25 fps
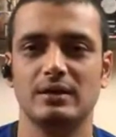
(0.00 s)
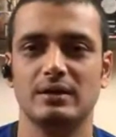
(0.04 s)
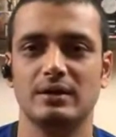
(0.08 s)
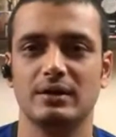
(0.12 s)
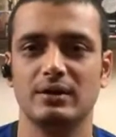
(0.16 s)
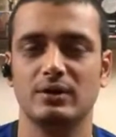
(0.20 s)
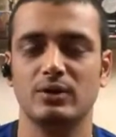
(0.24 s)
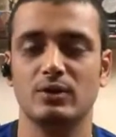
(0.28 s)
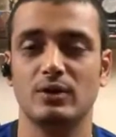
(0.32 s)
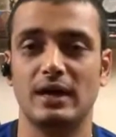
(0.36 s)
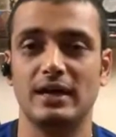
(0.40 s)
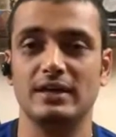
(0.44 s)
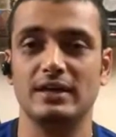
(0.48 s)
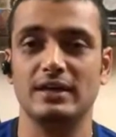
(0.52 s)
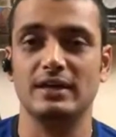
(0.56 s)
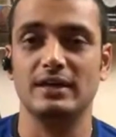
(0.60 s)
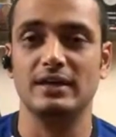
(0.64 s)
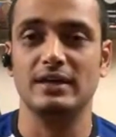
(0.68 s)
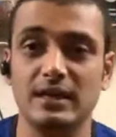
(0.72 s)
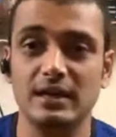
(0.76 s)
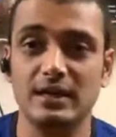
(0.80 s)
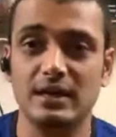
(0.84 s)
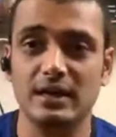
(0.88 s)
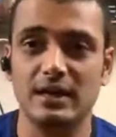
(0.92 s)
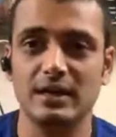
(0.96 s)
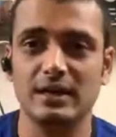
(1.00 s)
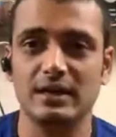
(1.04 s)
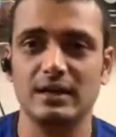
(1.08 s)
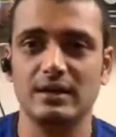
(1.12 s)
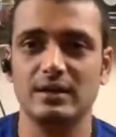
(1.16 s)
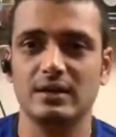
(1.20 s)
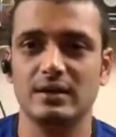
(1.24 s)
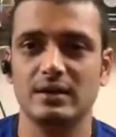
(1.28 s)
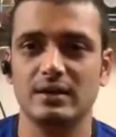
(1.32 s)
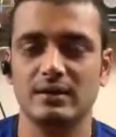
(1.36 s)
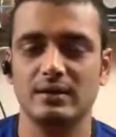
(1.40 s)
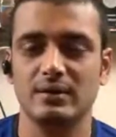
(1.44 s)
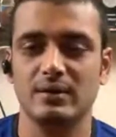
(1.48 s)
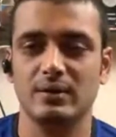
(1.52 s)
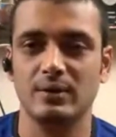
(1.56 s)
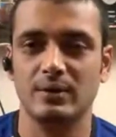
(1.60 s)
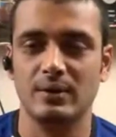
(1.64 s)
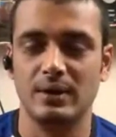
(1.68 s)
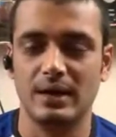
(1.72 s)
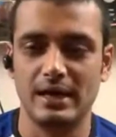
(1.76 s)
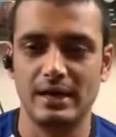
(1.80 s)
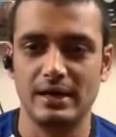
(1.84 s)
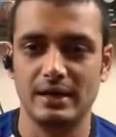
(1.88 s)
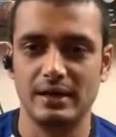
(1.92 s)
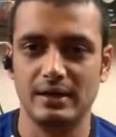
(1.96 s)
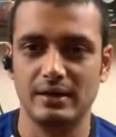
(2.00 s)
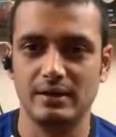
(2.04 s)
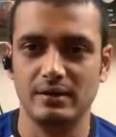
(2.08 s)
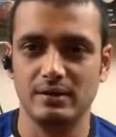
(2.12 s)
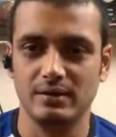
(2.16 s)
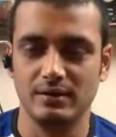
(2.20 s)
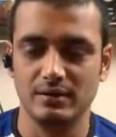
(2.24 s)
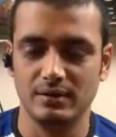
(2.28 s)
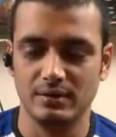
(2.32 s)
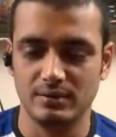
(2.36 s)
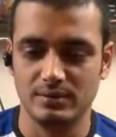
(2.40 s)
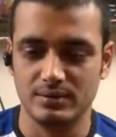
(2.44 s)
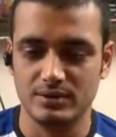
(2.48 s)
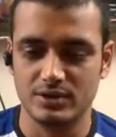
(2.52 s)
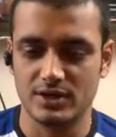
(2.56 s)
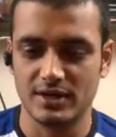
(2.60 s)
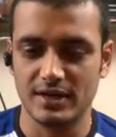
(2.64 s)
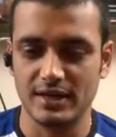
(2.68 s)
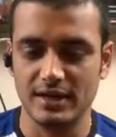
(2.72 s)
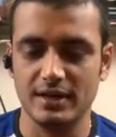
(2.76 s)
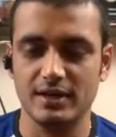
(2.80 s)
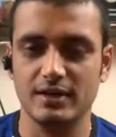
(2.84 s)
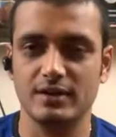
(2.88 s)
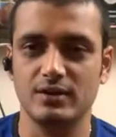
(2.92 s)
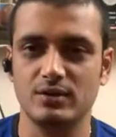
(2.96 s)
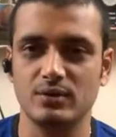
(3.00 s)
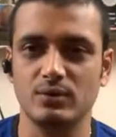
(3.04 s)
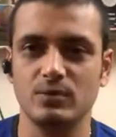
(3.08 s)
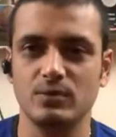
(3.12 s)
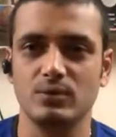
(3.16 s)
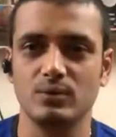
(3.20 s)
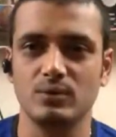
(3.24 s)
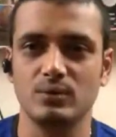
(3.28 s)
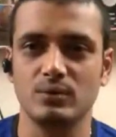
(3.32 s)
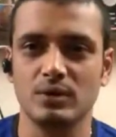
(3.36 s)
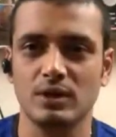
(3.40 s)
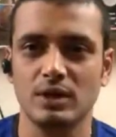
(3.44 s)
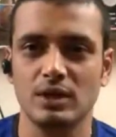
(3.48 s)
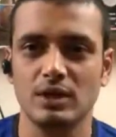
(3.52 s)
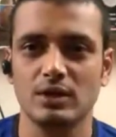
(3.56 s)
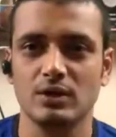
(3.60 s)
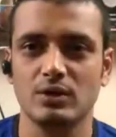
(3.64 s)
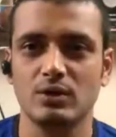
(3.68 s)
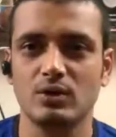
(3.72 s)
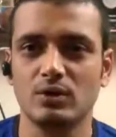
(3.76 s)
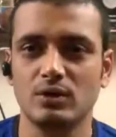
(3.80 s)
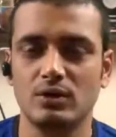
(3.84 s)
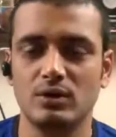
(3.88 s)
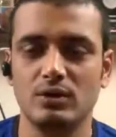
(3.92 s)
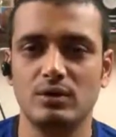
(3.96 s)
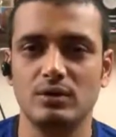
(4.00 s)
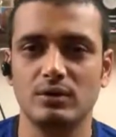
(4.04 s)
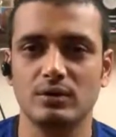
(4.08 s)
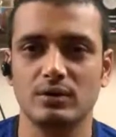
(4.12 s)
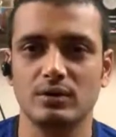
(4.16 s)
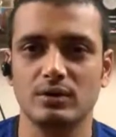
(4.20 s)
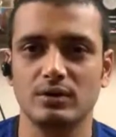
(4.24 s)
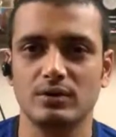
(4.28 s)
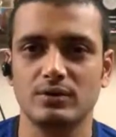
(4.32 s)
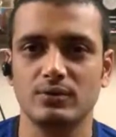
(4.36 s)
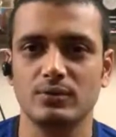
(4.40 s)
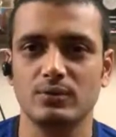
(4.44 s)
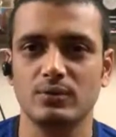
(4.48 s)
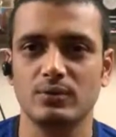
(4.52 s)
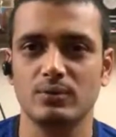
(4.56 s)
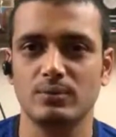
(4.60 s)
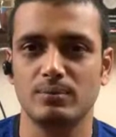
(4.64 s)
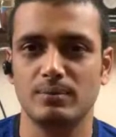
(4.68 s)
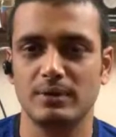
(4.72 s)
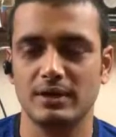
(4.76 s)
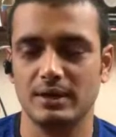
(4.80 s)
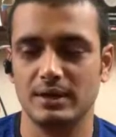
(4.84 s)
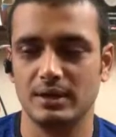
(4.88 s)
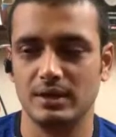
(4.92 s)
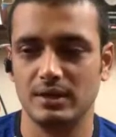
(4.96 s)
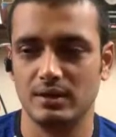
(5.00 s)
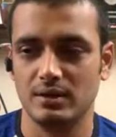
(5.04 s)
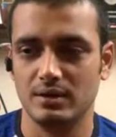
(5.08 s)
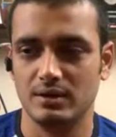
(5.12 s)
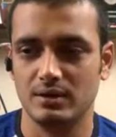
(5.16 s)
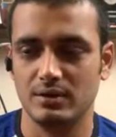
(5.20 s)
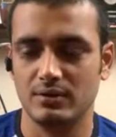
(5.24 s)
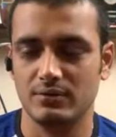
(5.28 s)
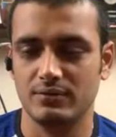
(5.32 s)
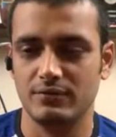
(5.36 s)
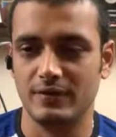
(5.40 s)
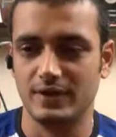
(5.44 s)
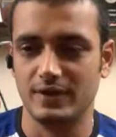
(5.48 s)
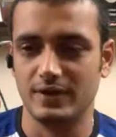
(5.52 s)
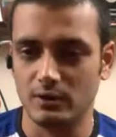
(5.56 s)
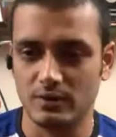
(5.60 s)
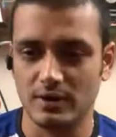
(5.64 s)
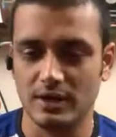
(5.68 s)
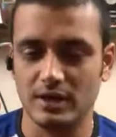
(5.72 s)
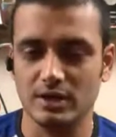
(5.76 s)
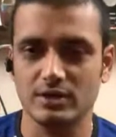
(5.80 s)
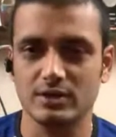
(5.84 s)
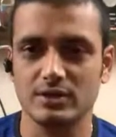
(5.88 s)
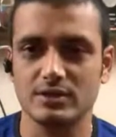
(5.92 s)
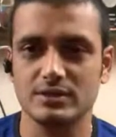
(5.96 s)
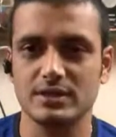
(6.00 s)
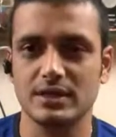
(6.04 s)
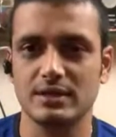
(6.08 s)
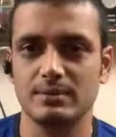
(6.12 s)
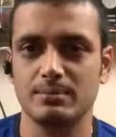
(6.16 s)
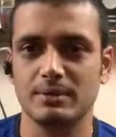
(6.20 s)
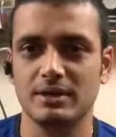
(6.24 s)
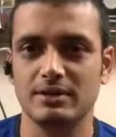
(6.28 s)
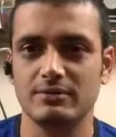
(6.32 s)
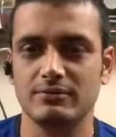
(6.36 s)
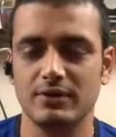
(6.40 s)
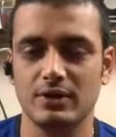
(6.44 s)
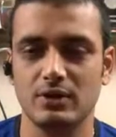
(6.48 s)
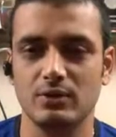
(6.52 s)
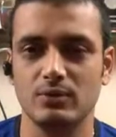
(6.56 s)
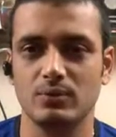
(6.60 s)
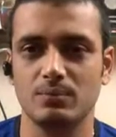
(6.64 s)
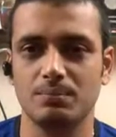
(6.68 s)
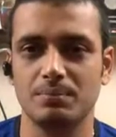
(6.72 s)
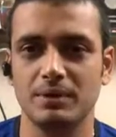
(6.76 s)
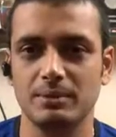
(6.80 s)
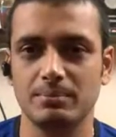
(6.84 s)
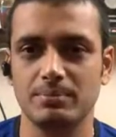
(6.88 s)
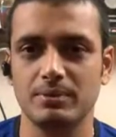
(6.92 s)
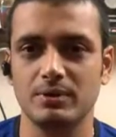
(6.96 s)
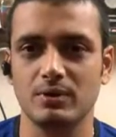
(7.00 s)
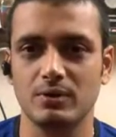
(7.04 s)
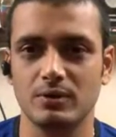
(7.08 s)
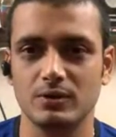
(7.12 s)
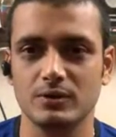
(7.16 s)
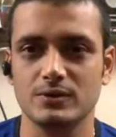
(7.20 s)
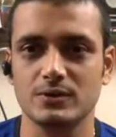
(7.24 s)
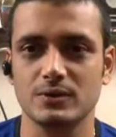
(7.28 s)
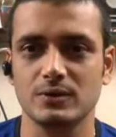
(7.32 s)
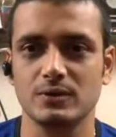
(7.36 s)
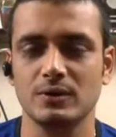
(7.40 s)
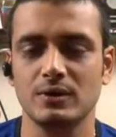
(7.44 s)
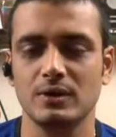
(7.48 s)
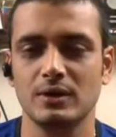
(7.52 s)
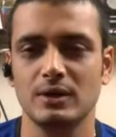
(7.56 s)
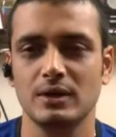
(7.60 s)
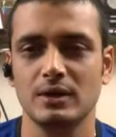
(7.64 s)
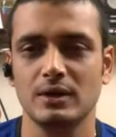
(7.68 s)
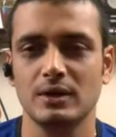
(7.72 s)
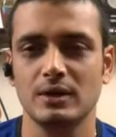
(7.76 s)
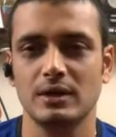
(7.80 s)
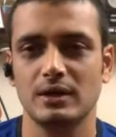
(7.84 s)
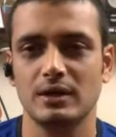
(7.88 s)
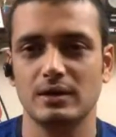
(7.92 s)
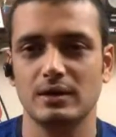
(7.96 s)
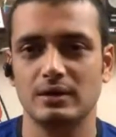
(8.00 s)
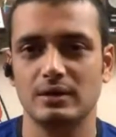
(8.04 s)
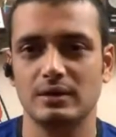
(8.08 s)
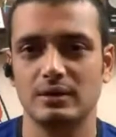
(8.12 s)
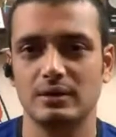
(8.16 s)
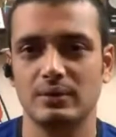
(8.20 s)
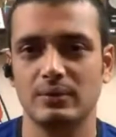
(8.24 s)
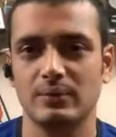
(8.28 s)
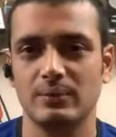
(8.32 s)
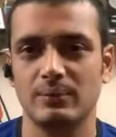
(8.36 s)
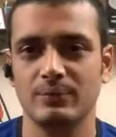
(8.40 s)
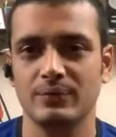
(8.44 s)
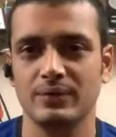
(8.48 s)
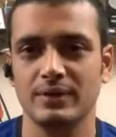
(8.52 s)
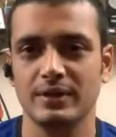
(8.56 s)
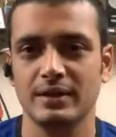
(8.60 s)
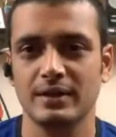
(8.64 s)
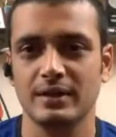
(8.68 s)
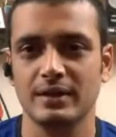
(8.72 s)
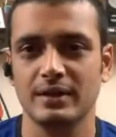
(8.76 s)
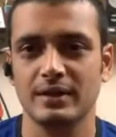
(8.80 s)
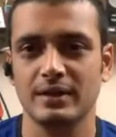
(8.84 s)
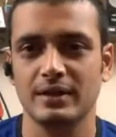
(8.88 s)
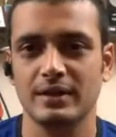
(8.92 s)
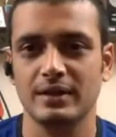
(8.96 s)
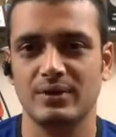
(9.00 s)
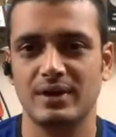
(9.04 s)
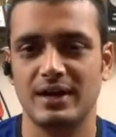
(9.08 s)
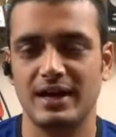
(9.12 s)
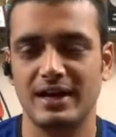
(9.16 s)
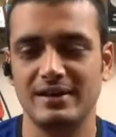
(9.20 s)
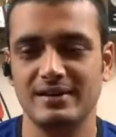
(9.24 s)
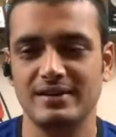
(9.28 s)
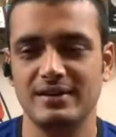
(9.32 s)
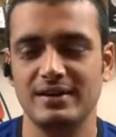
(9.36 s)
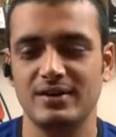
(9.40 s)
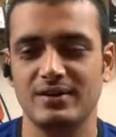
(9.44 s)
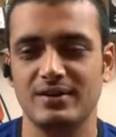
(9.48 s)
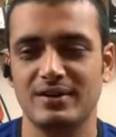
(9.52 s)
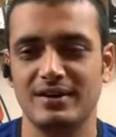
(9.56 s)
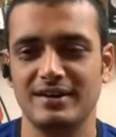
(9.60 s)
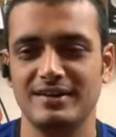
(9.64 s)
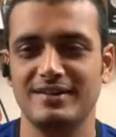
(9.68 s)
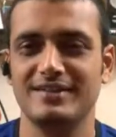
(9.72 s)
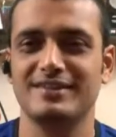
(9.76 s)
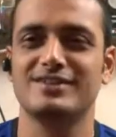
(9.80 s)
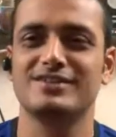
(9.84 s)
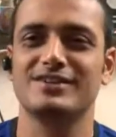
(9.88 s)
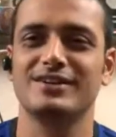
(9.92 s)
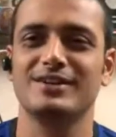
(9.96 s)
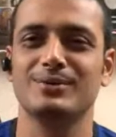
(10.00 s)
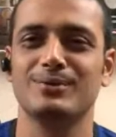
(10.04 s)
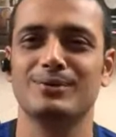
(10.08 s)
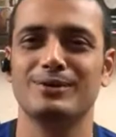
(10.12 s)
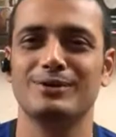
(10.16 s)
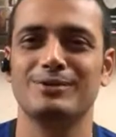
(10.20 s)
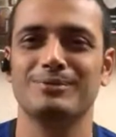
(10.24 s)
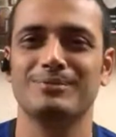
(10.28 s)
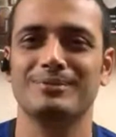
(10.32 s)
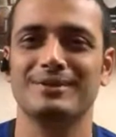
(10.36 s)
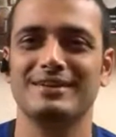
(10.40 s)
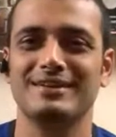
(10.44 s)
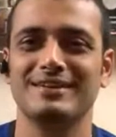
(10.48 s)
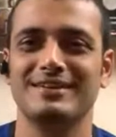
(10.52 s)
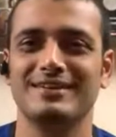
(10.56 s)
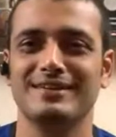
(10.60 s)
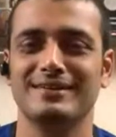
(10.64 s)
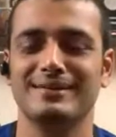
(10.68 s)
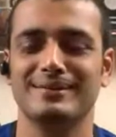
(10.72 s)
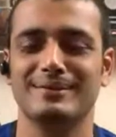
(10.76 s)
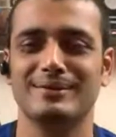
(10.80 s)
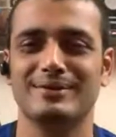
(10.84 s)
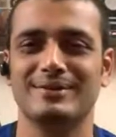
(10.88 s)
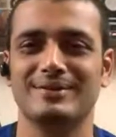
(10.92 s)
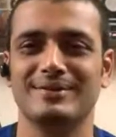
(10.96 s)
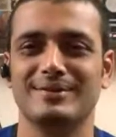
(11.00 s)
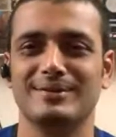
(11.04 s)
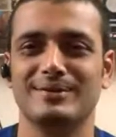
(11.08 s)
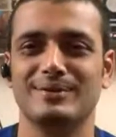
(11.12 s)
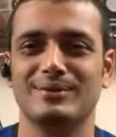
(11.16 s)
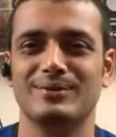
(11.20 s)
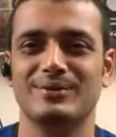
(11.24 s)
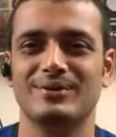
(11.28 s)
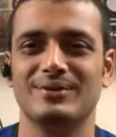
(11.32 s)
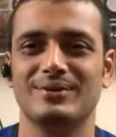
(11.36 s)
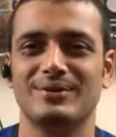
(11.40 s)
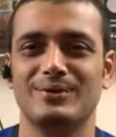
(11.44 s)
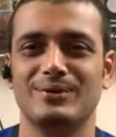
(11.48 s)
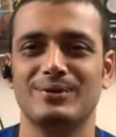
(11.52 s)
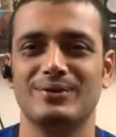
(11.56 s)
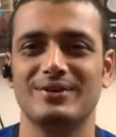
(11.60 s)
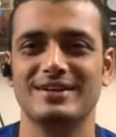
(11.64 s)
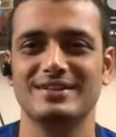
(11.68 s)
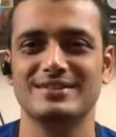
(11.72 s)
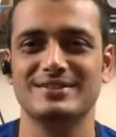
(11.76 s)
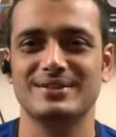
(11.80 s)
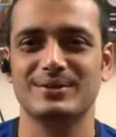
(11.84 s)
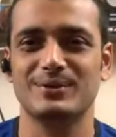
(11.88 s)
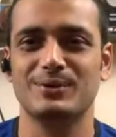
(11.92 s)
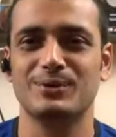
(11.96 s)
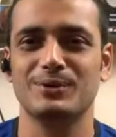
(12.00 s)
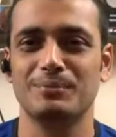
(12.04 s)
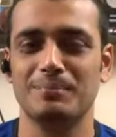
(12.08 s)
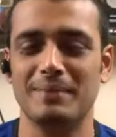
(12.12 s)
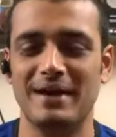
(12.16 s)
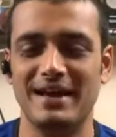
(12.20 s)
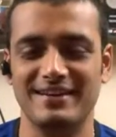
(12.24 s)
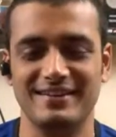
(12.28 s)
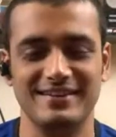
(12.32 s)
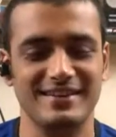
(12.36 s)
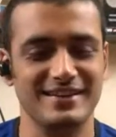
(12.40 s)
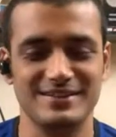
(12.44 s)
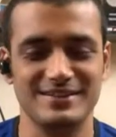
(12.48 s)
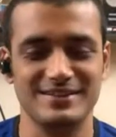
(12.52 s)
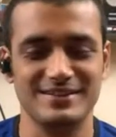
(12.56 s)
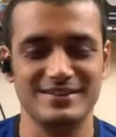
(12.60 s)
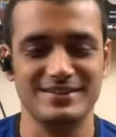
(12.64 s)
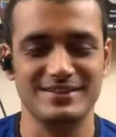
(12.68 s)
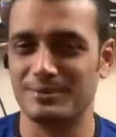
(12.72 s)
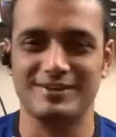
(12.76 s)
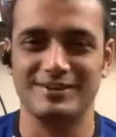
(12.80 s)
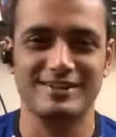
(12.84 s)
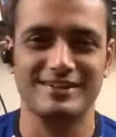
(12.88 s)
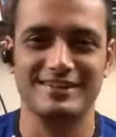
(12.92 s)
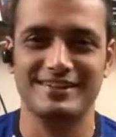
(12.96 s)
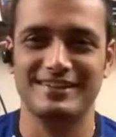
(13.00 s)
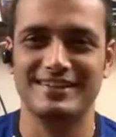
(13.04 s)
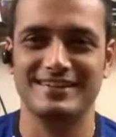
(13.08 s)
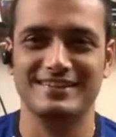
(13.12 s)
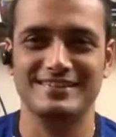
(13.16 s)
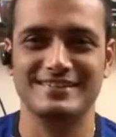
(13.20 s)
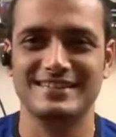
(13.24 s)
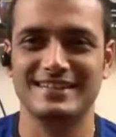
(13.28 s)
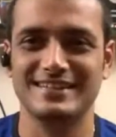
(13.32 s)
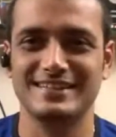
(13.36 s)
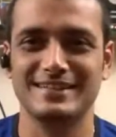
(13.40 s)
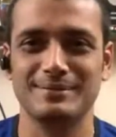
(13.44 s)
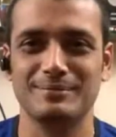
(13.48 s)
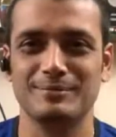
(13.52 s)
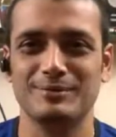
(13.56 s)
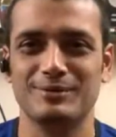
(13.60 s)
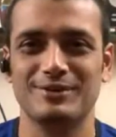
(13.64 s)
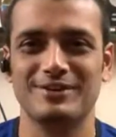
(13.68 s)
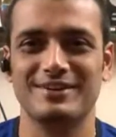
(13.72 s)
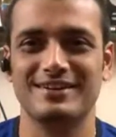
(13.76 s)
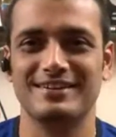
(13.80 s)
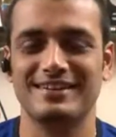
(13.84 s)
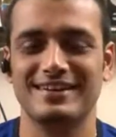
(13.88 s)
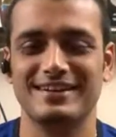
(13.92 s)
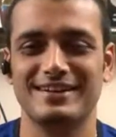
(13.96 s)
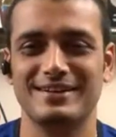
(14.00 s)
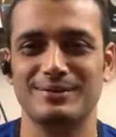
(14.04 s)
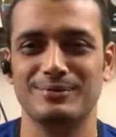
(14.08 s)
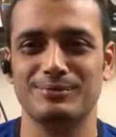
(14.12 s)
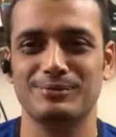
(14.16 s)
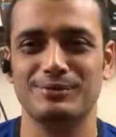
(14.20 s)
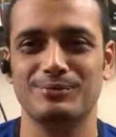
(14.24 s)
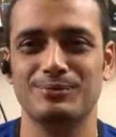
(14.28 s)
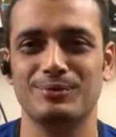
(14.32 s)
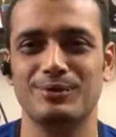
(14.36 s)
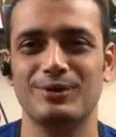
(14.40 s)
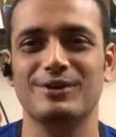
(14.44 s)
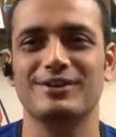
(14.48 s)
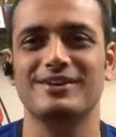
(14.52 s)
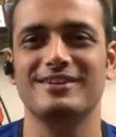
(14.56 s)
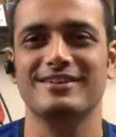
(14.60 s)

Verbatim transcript: uh, you know, I think I uh, I uh, try and do good to my fellow riders and my fellow people also. I I literally want to be known known as a good man. That's about it. There is nothing more that I would